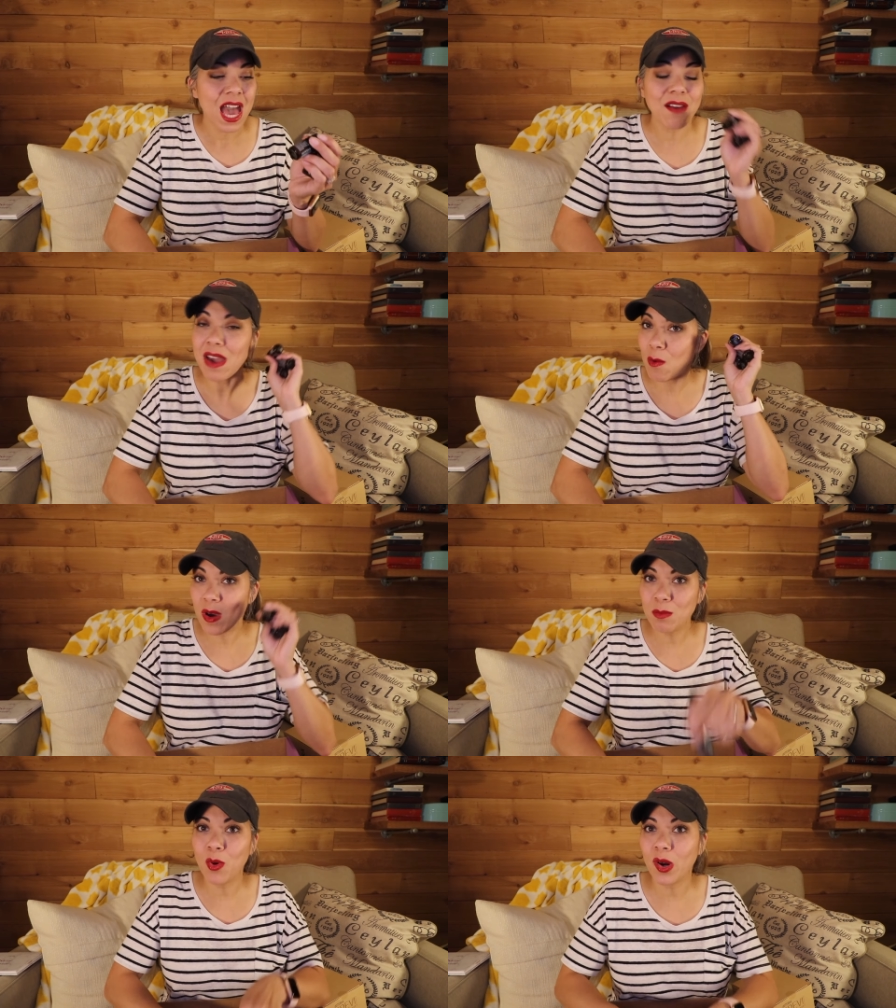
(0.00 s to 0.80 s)
I've got
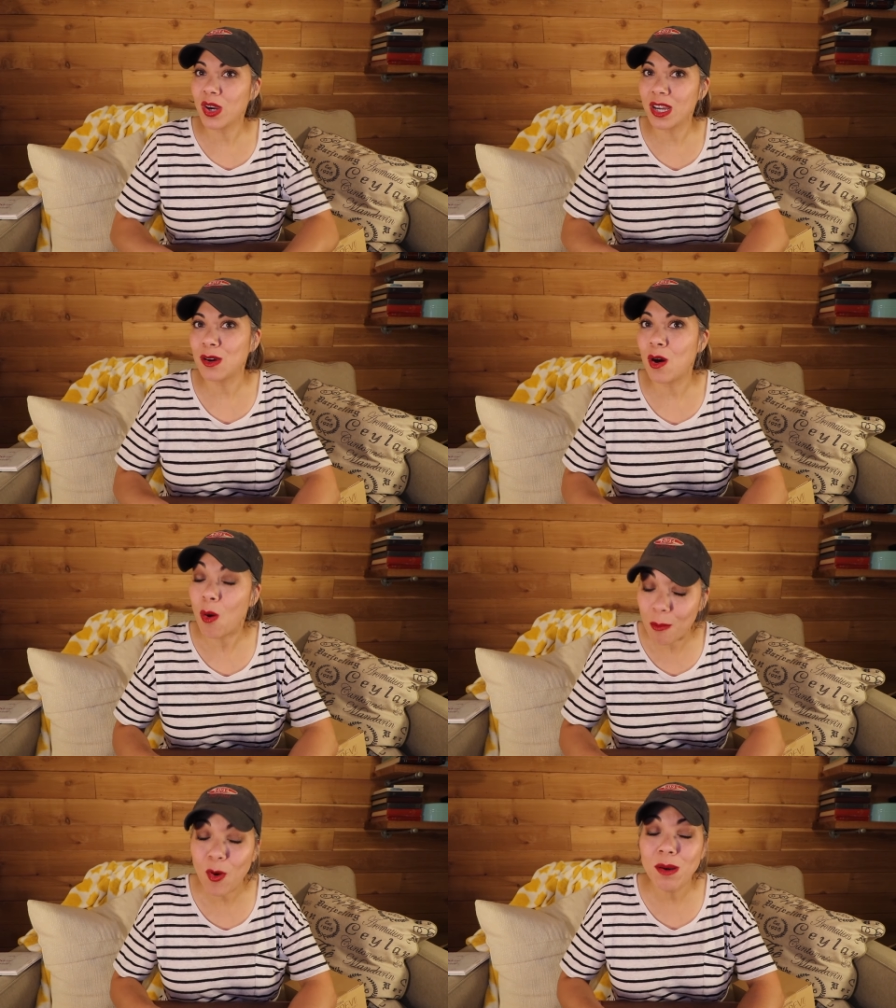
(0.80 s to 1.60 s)
one more oil,
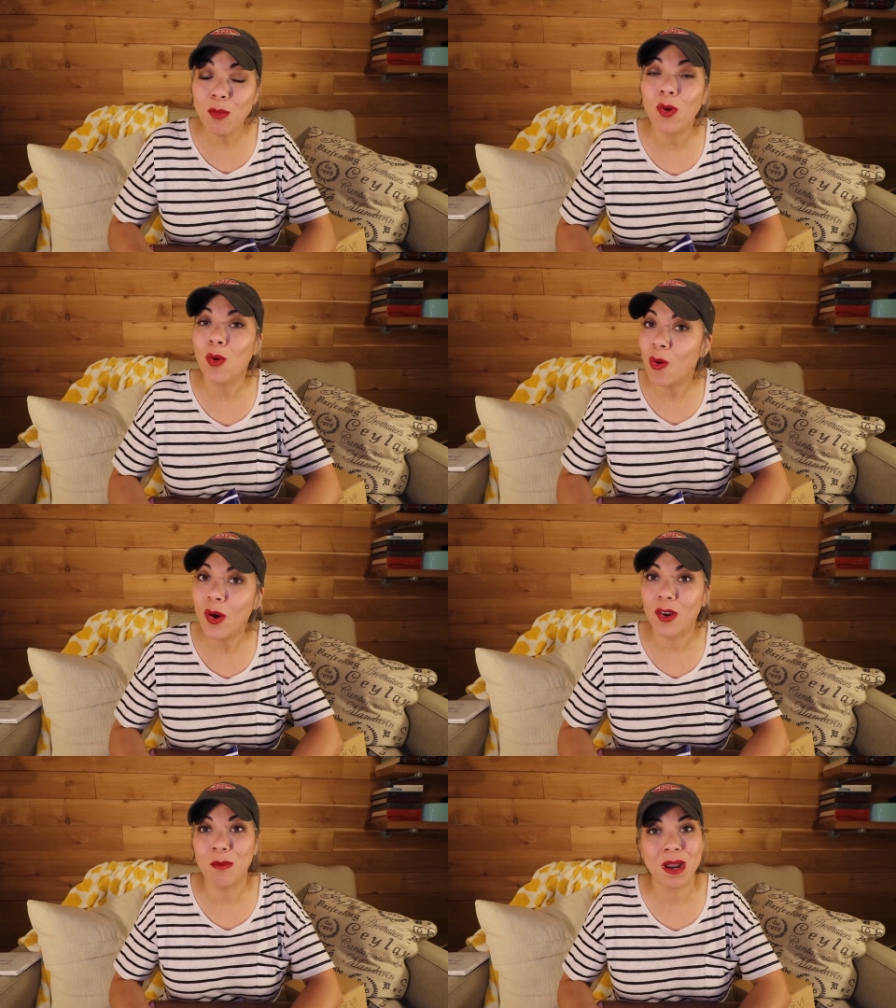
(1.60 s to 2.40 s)
one more
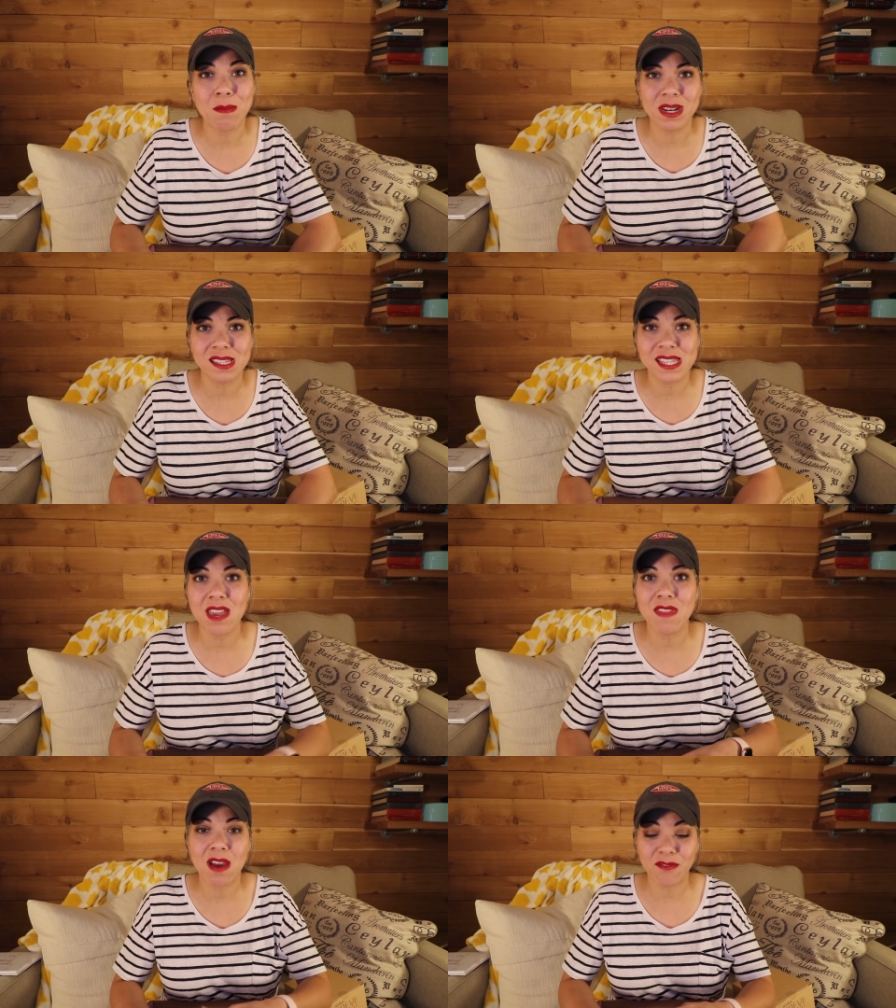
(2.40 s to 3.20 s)
oil, but I'm gonna
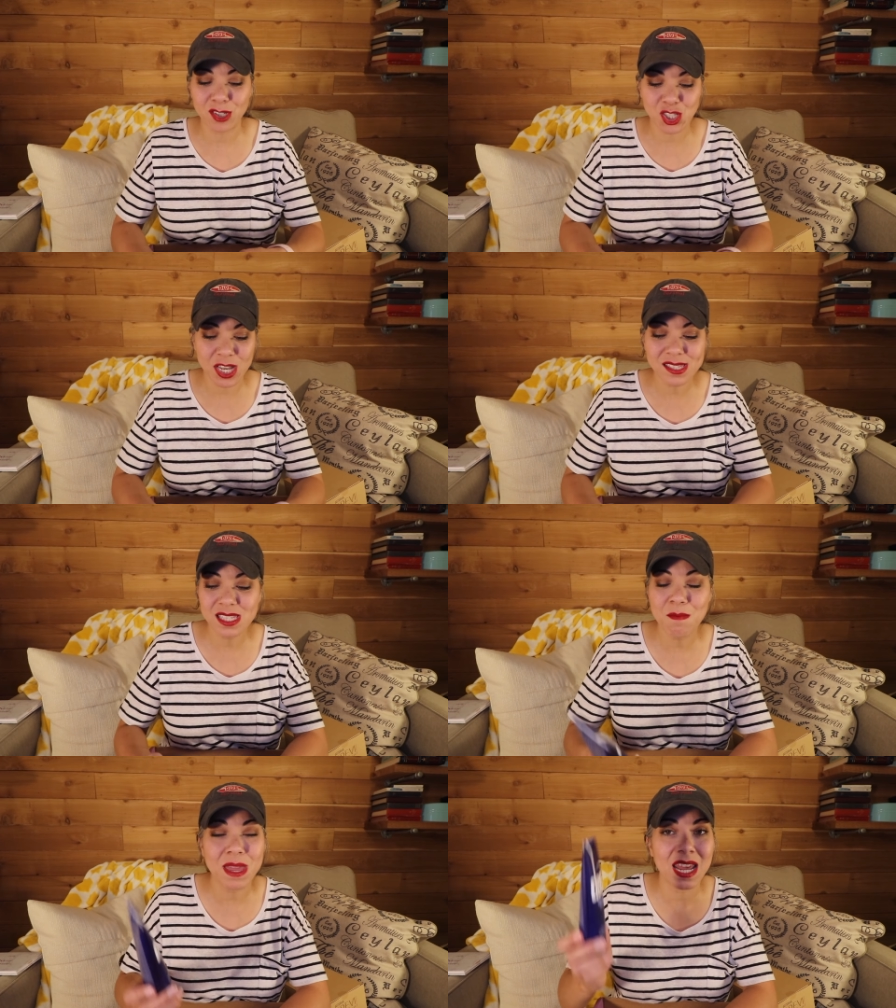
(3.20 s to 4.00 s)
save that for
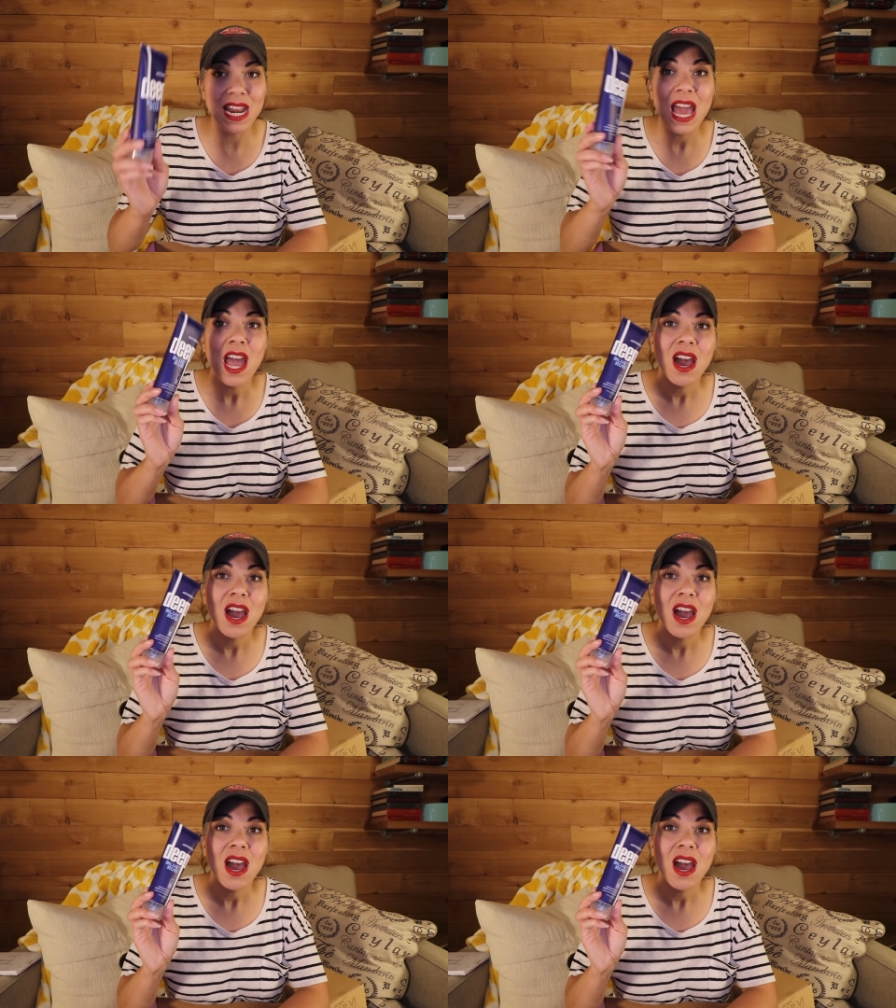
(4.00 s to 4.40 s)
just a minute.